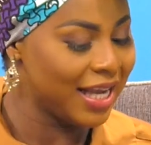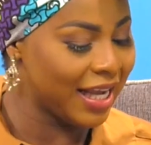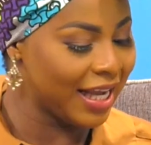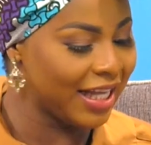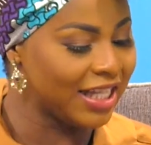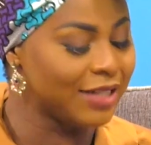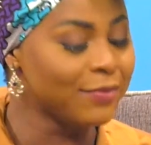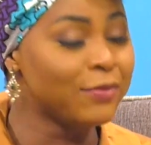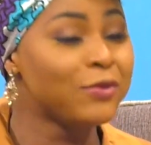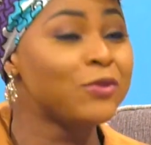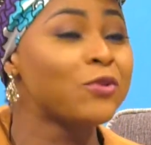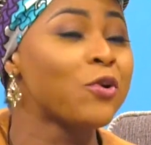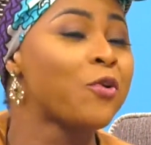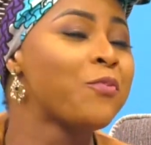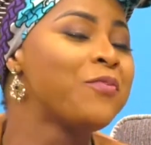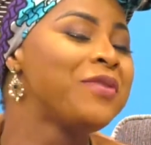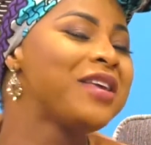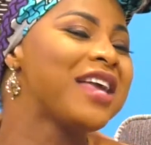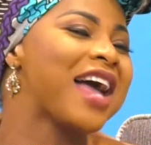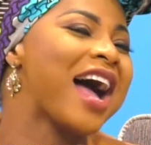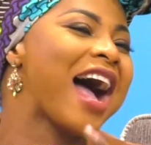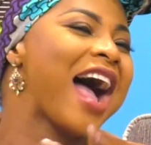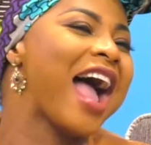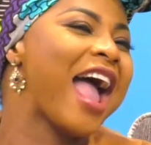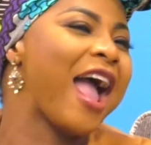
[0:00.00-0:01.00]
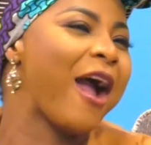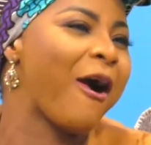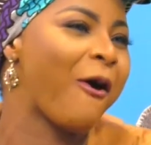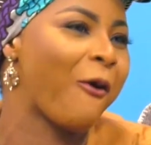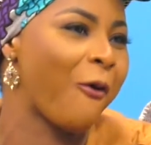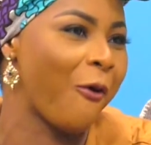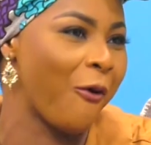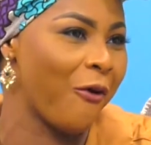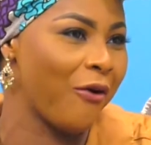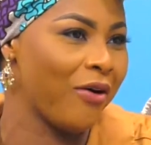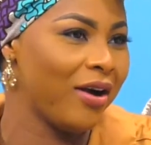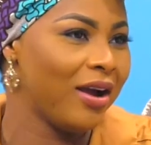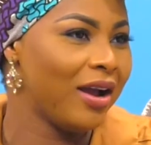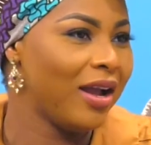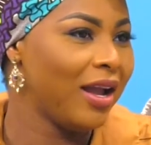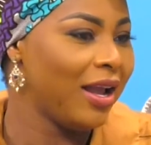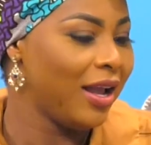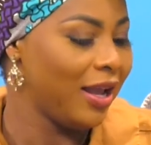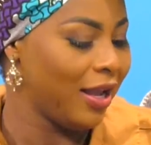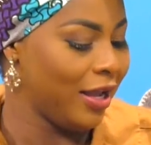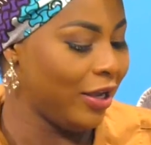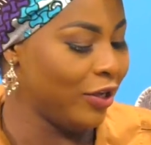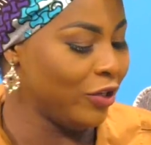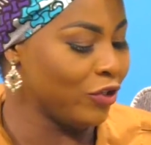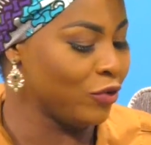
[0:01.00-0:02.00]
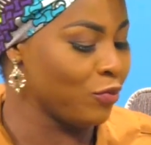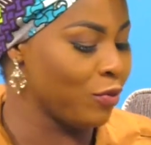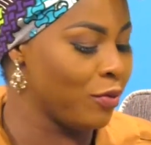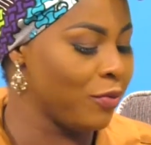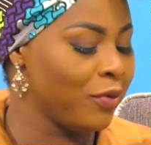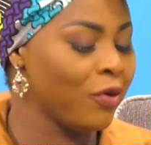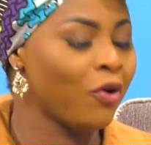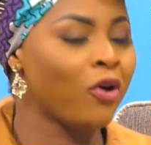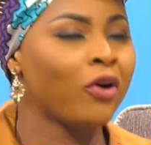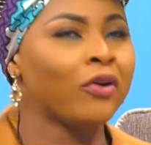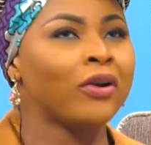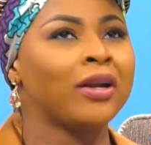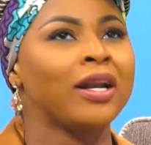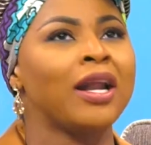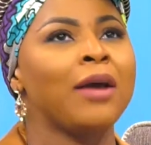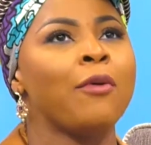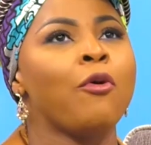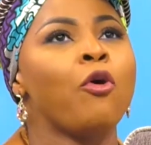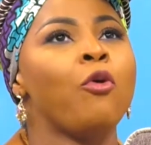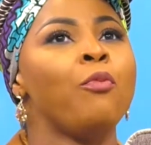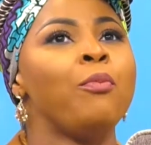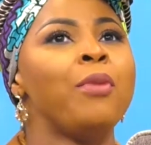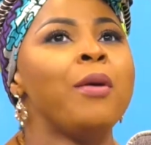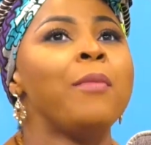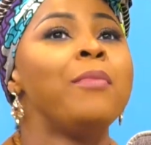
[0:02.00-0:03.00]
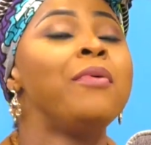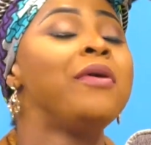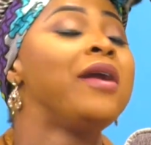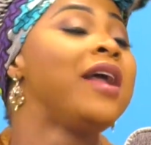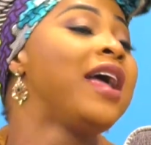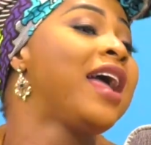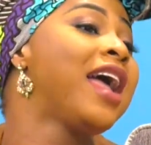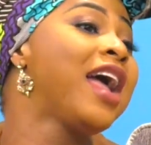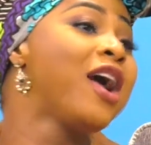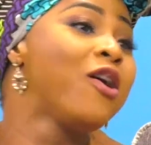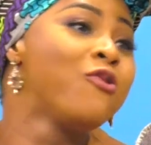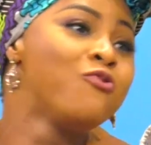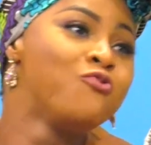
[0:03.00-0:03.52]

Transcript: It means I'll be and so when I hold on, I will be brave.